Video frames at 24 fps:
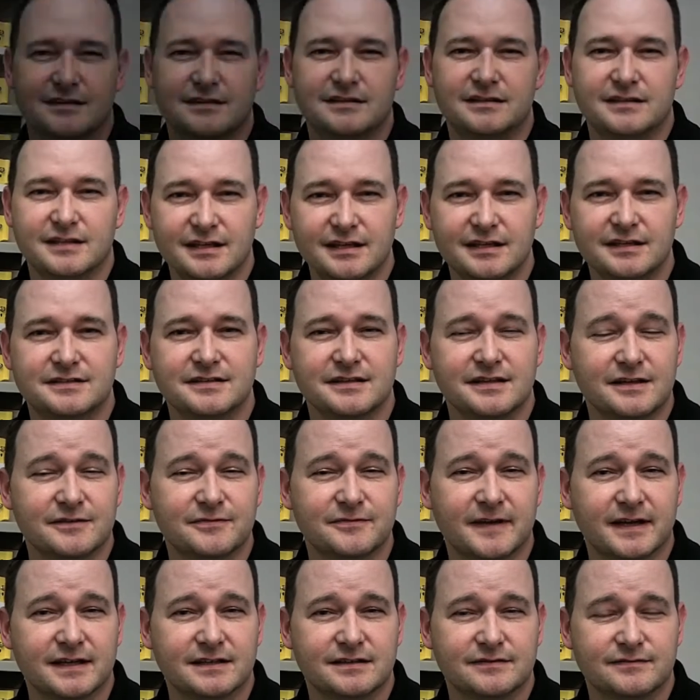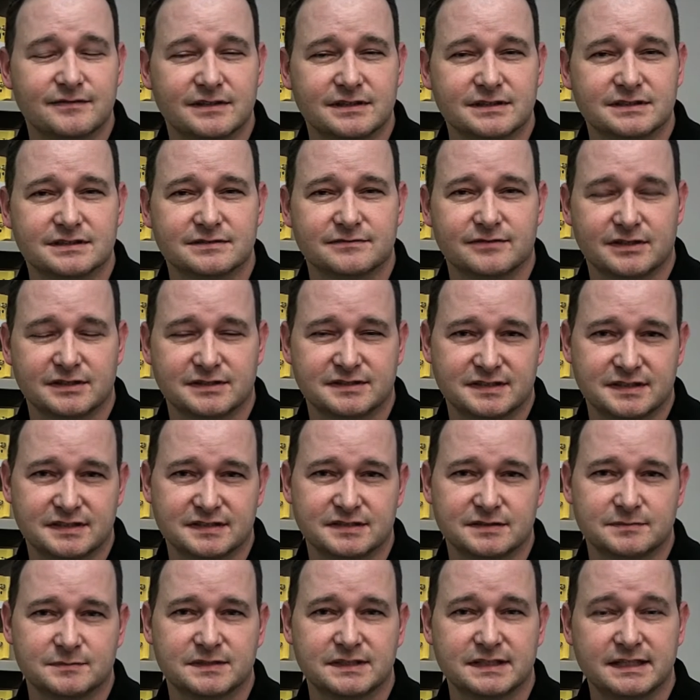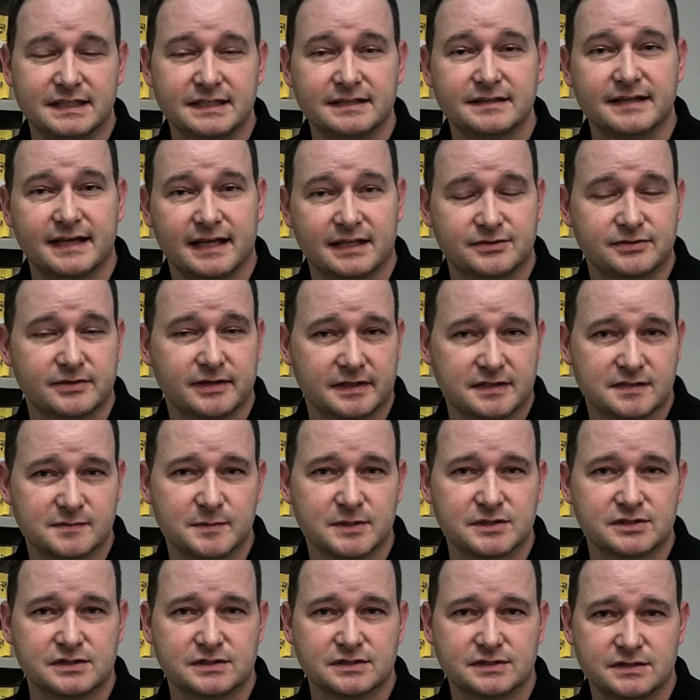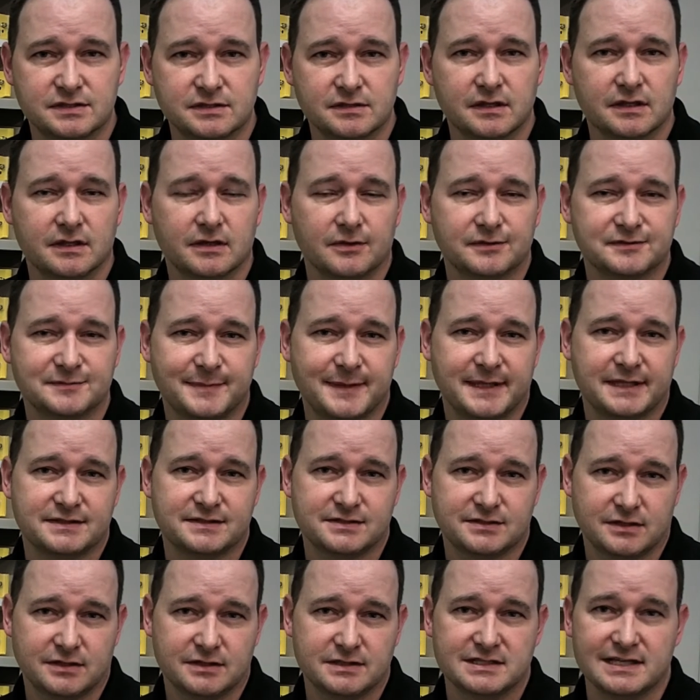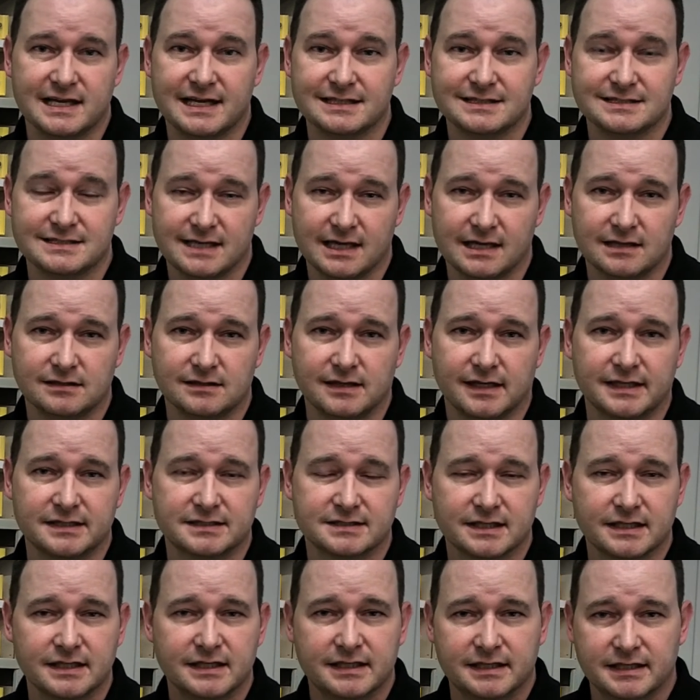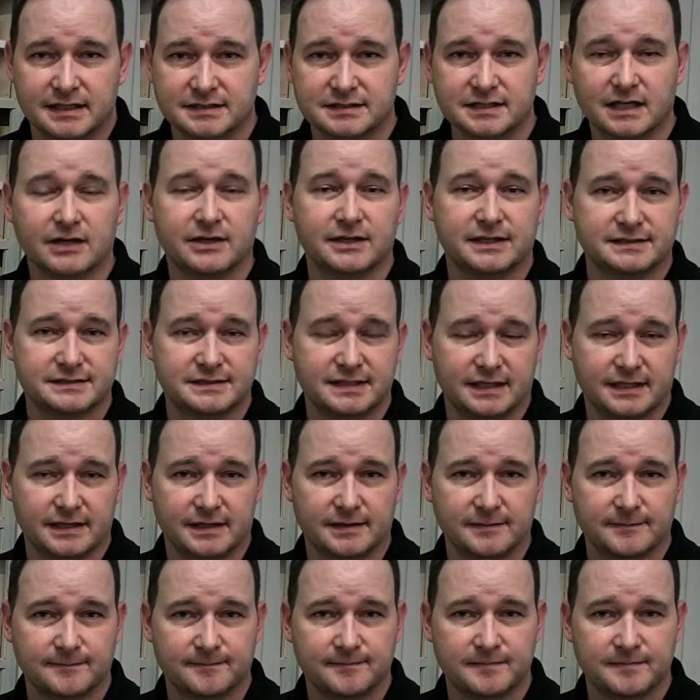key to the effectiveness of our system to get that transmission to the cospas SARSAT satellites is our antenna.